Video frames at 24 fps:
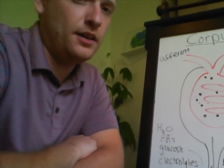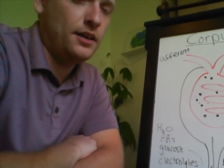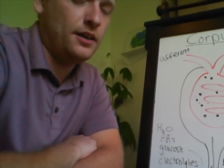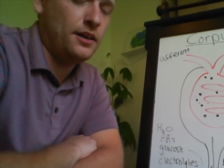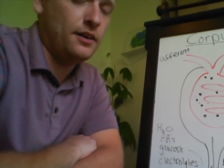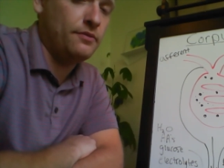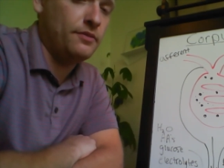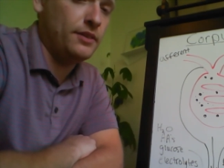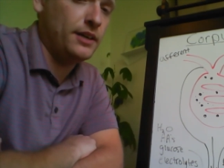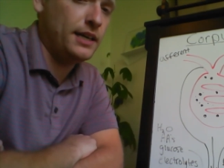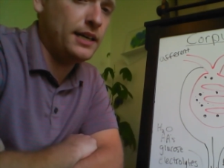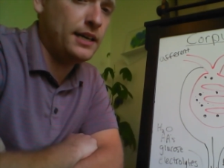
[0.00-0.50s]

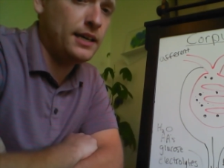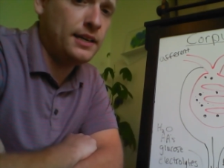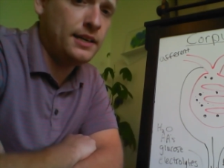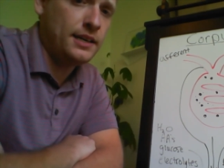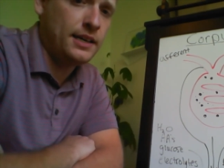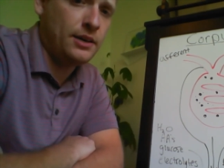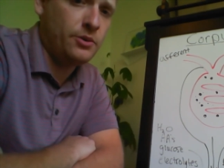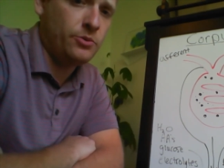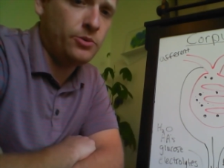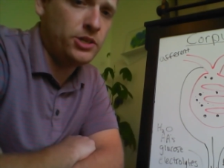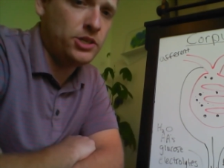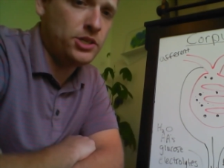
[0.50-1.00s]
of the
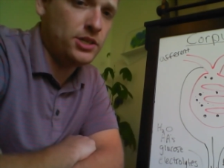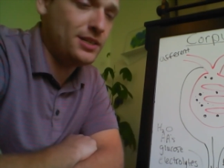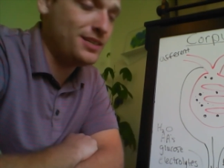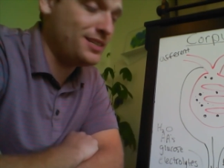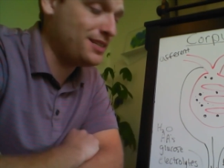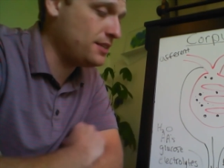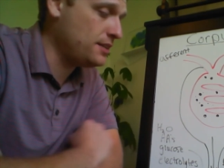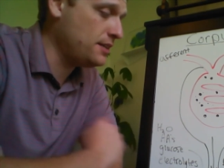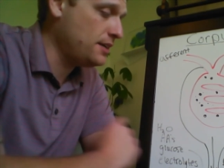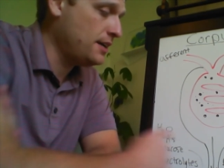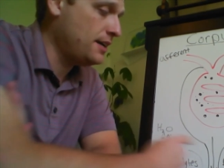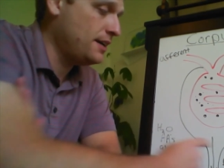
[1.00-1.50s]
kidney, which
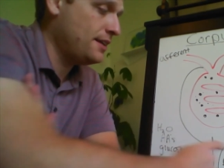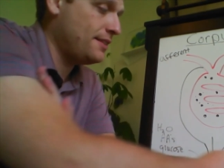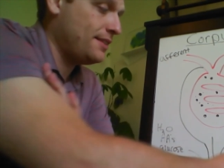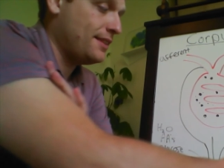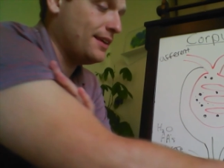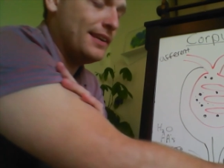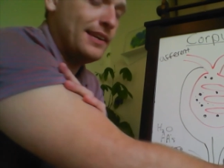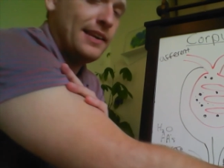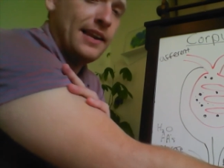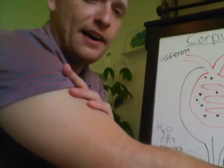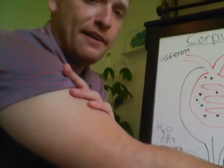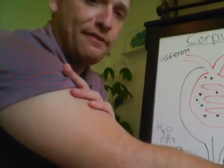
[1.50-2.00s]
is the
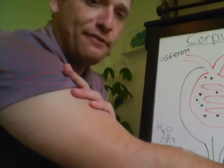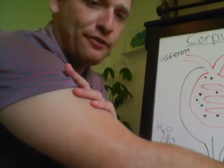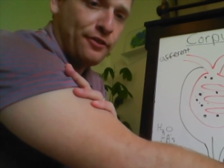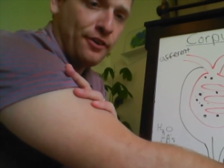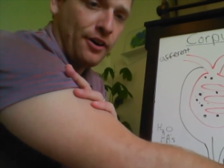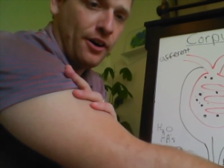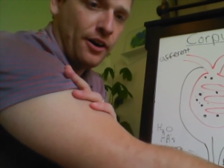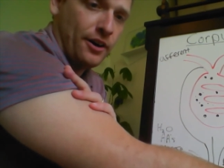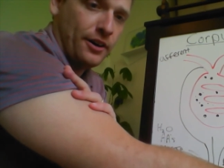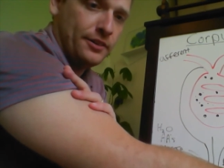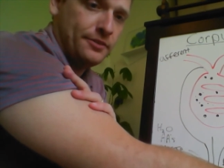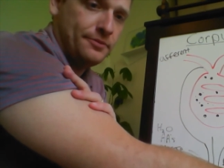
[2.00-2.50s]

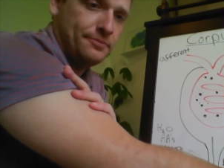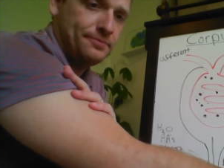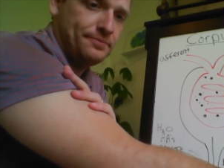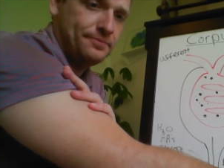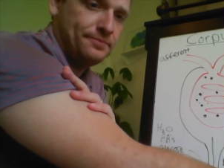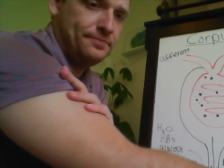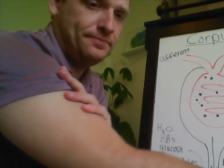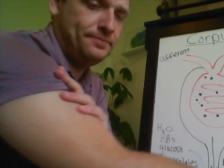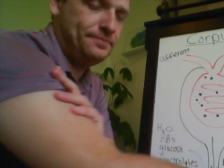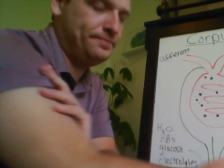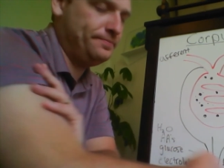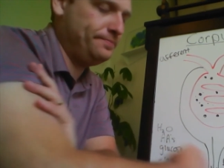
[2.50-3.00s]
nephron,
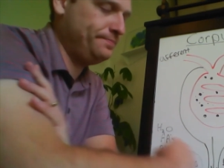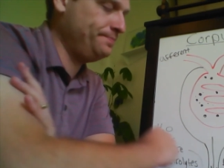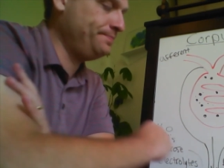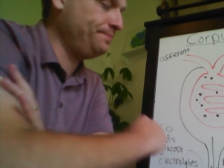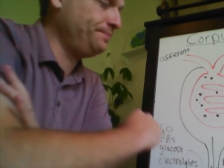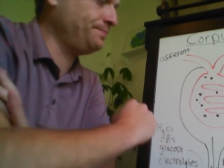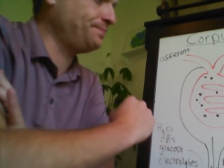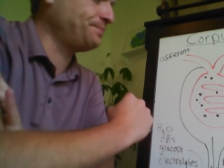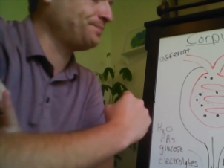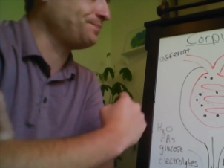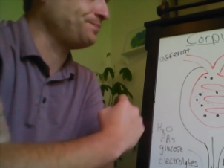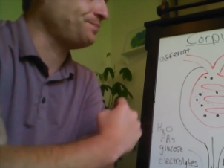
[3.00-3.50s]

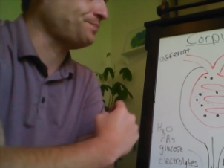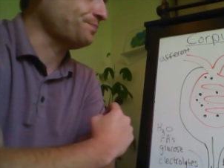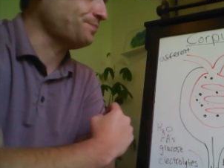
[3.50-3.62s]
I